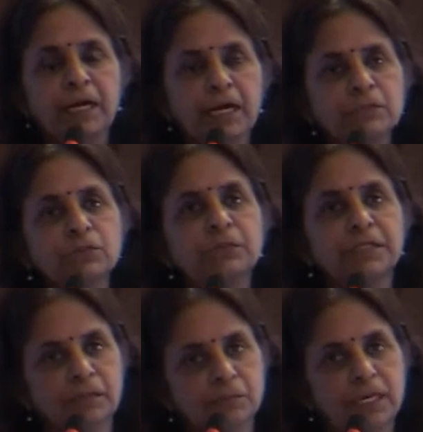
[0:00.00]
has to
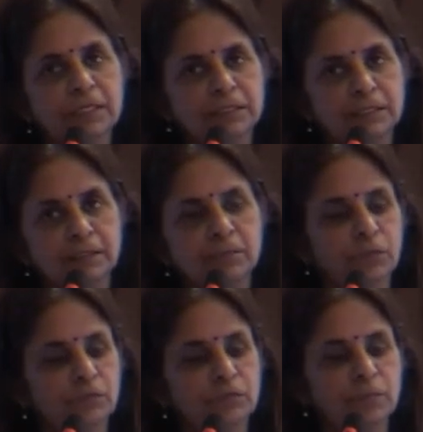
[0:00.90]
earmark a certain
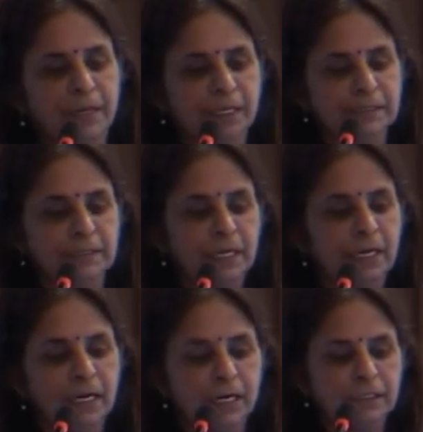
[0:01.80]
amount of space,
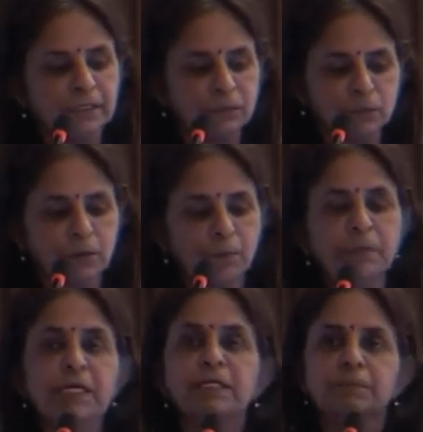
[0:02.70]
and this was
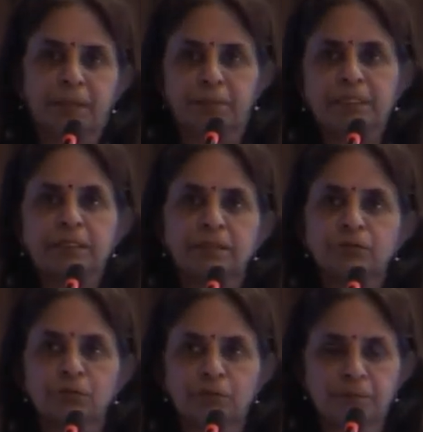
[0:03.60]
properly experimented.
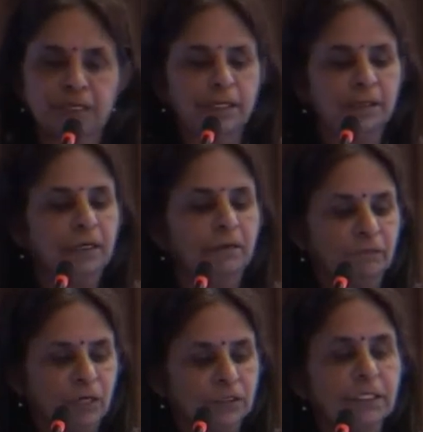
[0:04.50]
So we
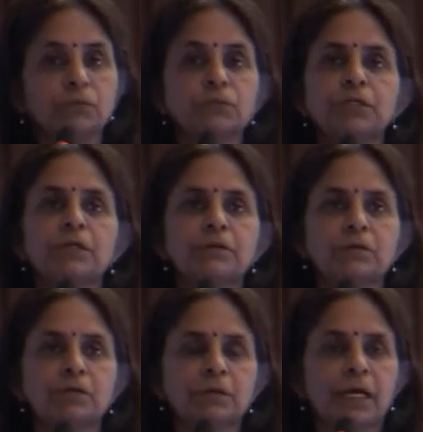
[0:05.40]
worked out,
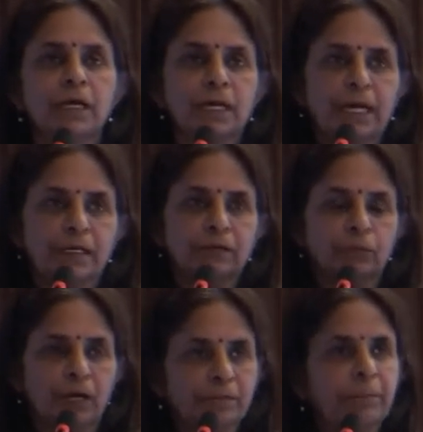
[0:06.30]
like
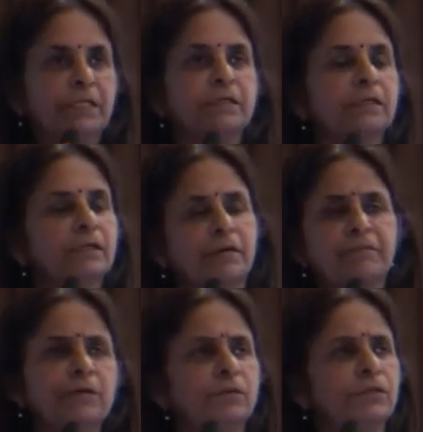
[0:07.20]
one pit, and
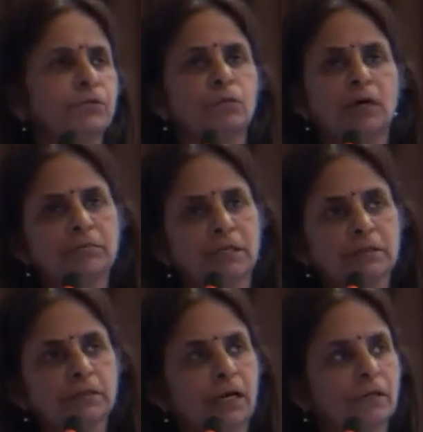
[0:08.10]
we only took 1
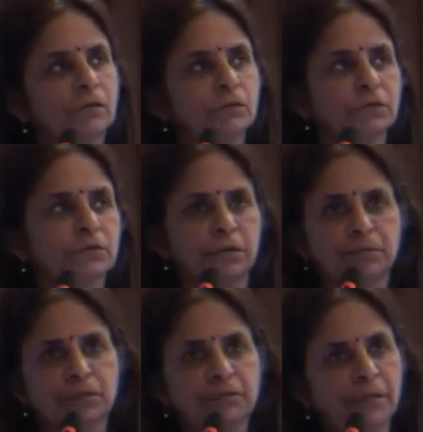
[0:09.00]
month. I don't know who is talking
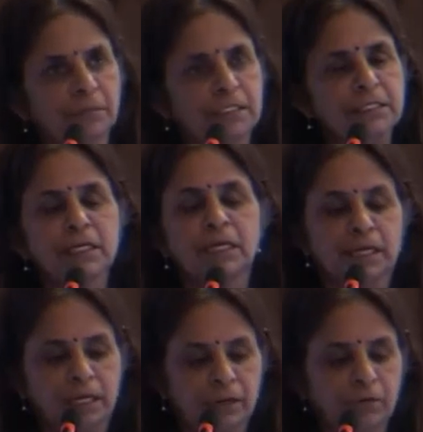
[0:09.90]
about 3 months.
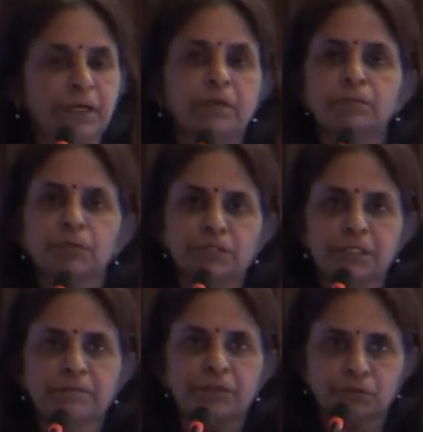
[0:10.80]
Aerobic
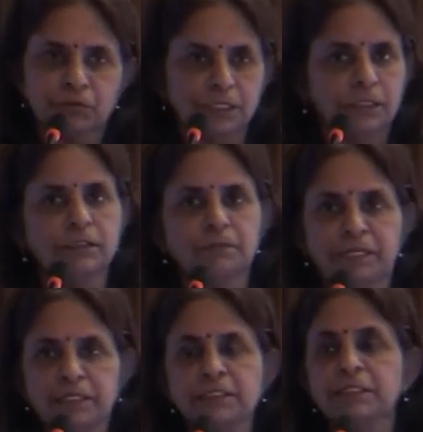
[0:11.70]
composting, we used to turn the
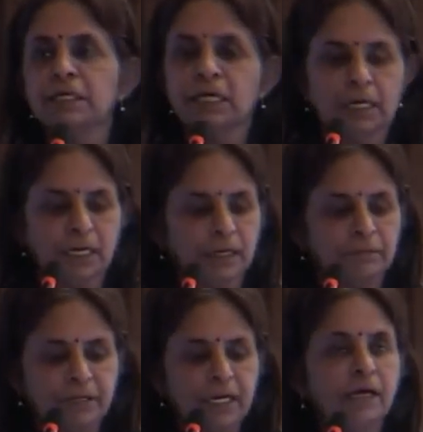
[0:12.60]
waste, and
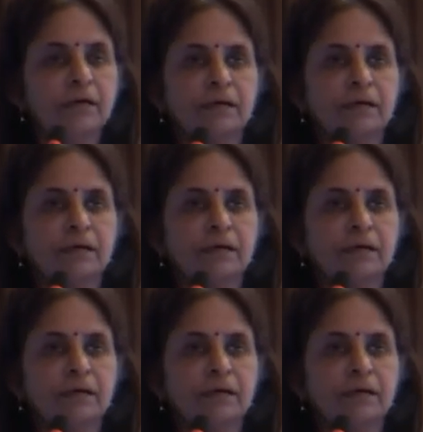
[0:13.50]
we had